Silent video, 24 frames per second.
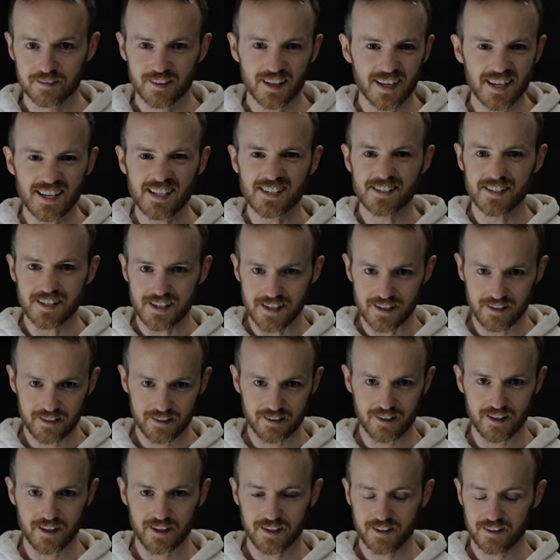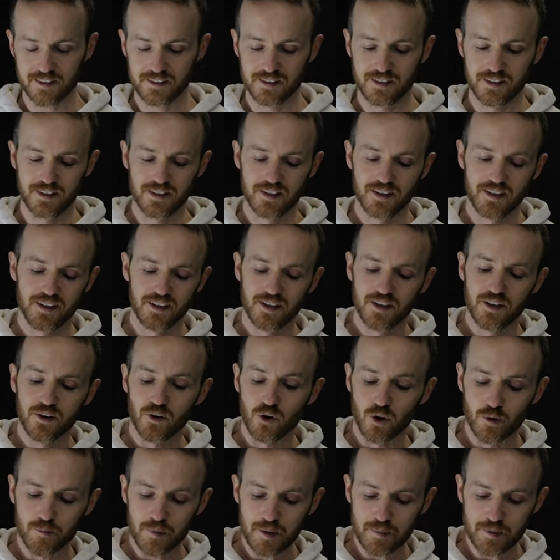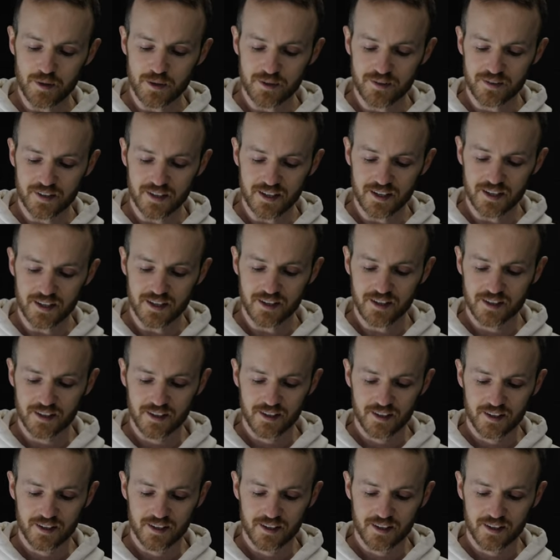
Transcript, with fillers: Easy, yeah? Or maybe you take